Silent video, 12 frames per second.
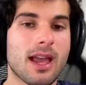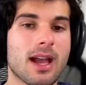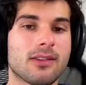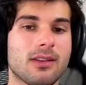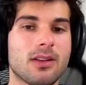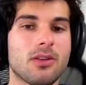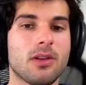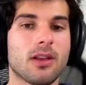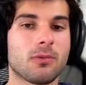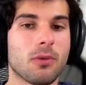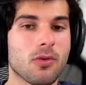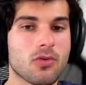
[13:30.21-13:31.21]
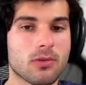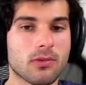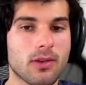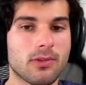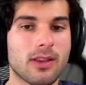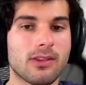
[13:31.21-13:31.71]
accidental exposures
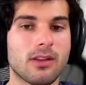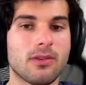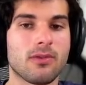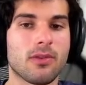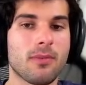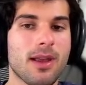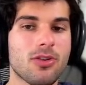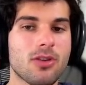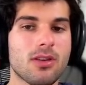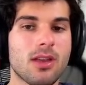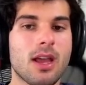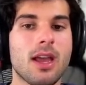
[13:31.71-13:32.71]
of sensitive information,